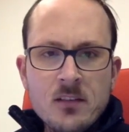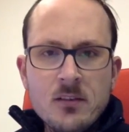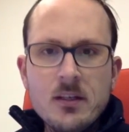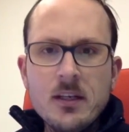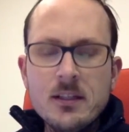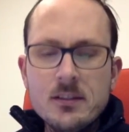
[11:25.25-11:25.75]

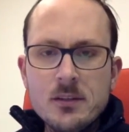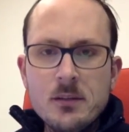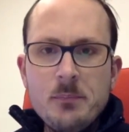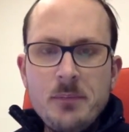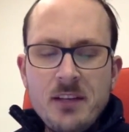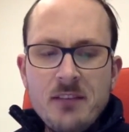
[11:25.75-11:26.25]
Okay, so the
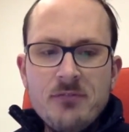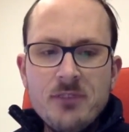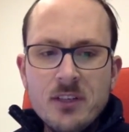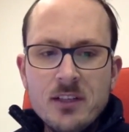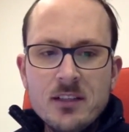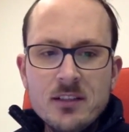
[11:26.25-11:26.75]
big
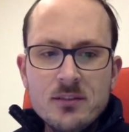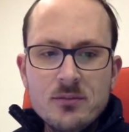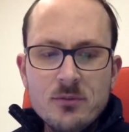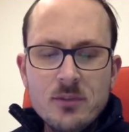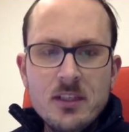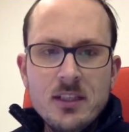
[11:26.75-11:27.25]
file is
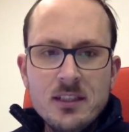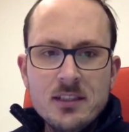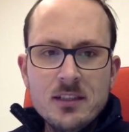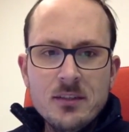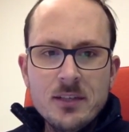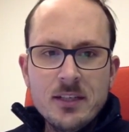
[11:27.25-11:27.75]
really
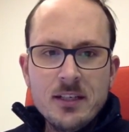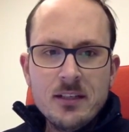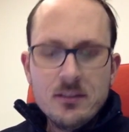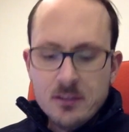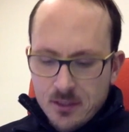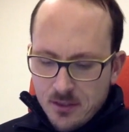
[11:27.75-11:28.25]
slowing
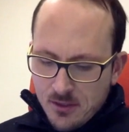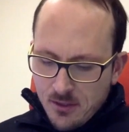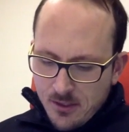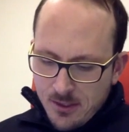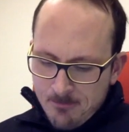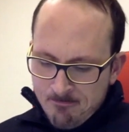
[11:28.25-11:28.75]
down on this
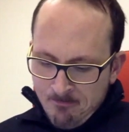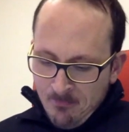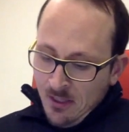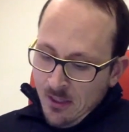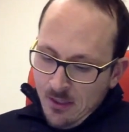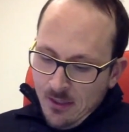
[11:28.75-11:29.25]
guy.
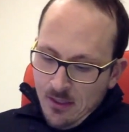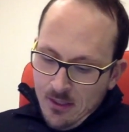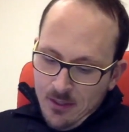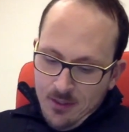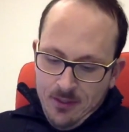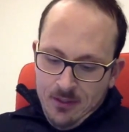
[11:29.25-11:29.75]

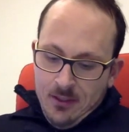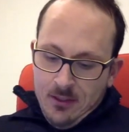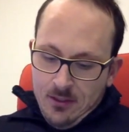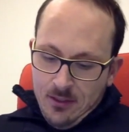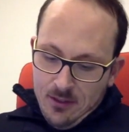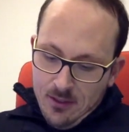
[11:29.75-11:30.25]

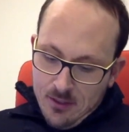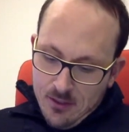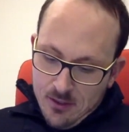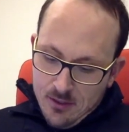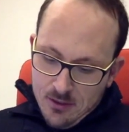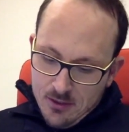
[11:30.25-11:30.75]
Uh,
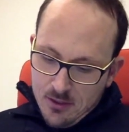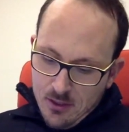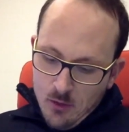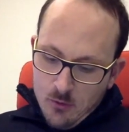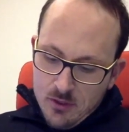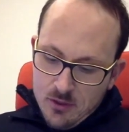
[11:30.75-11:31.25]
the
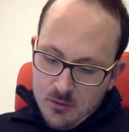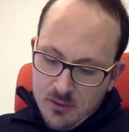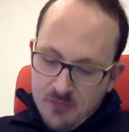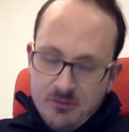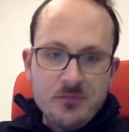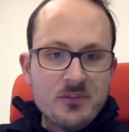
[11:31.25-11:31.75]
slowest
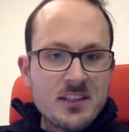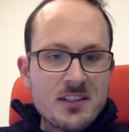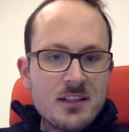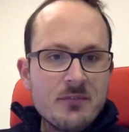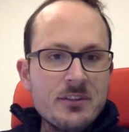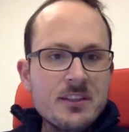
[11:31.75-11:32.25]
was
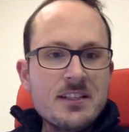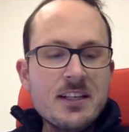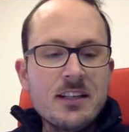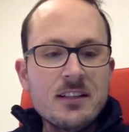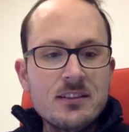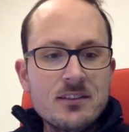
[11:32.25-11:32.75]
57
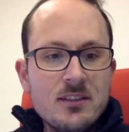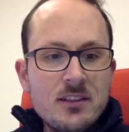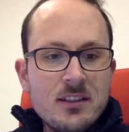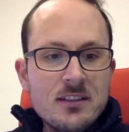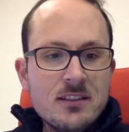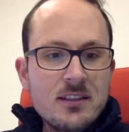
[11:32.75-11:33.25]
seconds, so
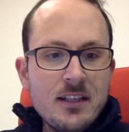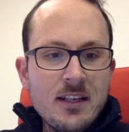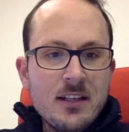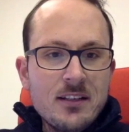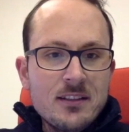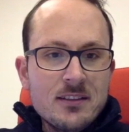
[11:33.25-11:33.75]
let's see
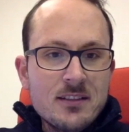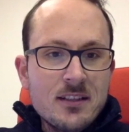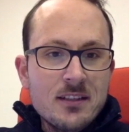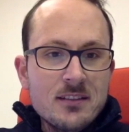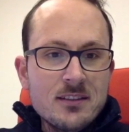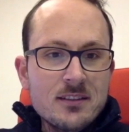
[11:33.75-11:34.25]
how this
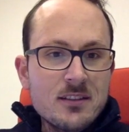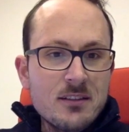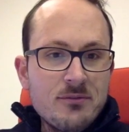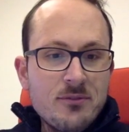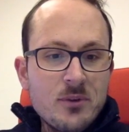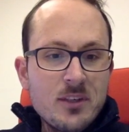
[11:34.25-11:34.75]
does. It's
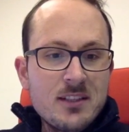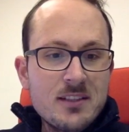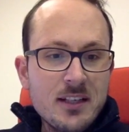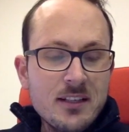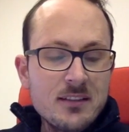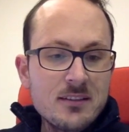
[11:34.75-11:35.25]
at 40
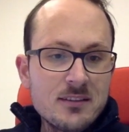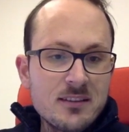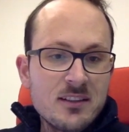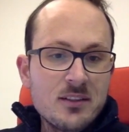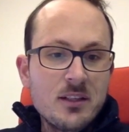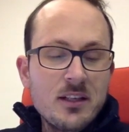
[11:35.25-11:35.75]
seconds
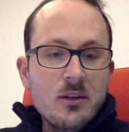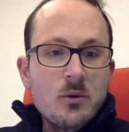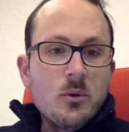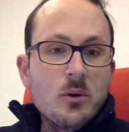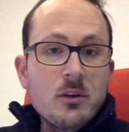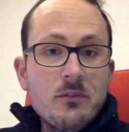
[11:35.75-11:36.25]
and only a
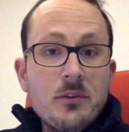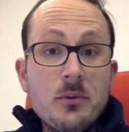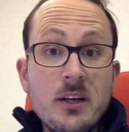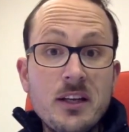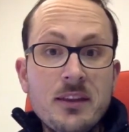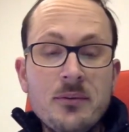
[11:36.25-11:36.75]
quarter of the
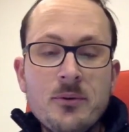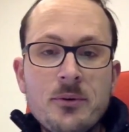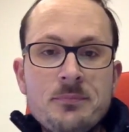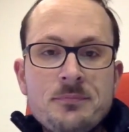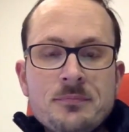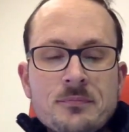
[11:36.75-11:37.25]
way through.